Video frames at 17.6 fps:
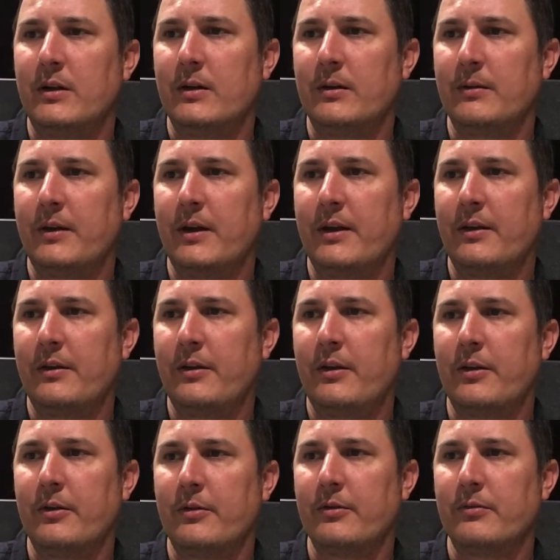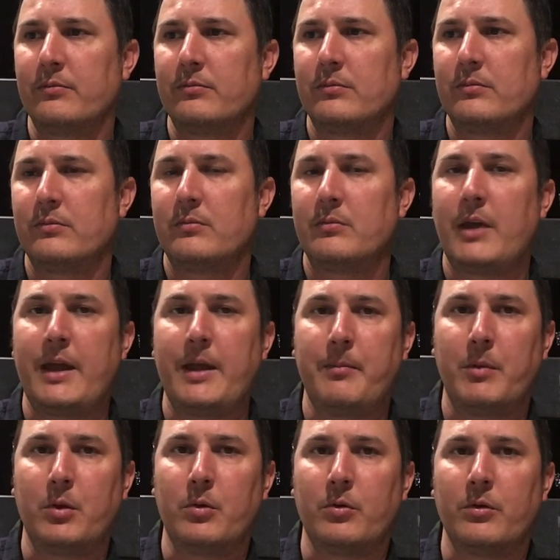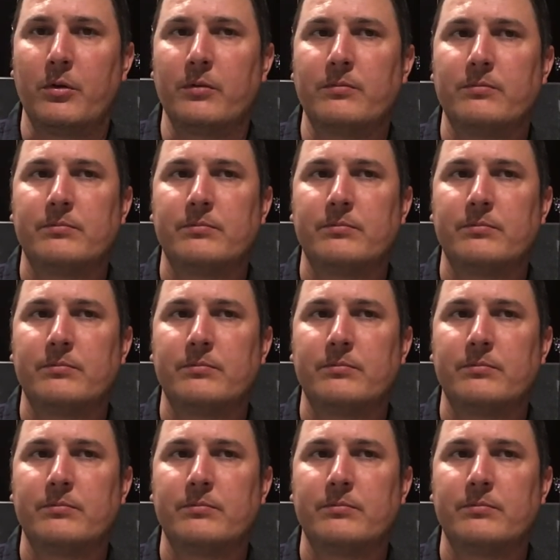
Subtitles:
Got another hay mower.